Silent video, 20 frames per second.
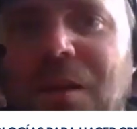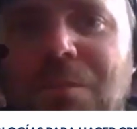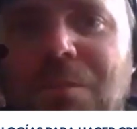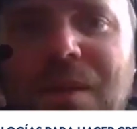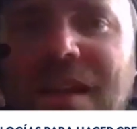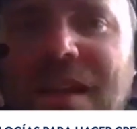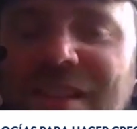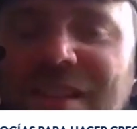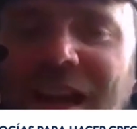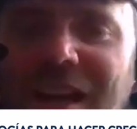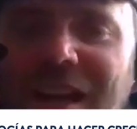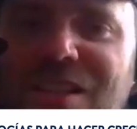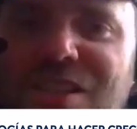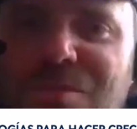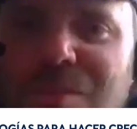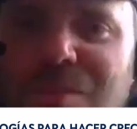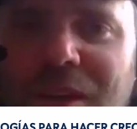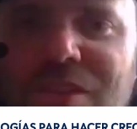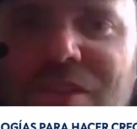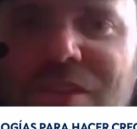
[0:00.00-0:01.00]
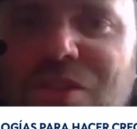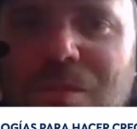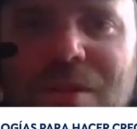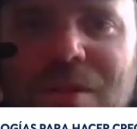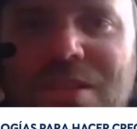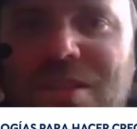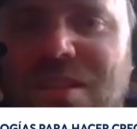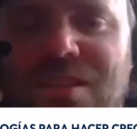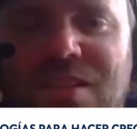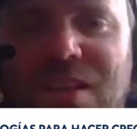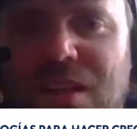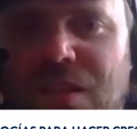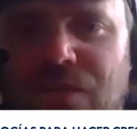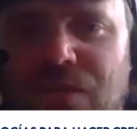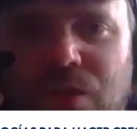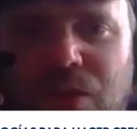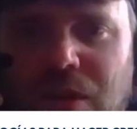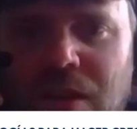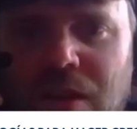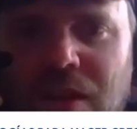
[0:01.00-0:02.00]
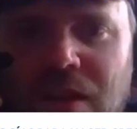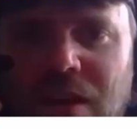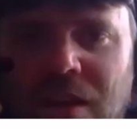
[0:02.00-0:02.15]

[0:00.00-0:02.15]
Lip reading: because I expect you to be successful.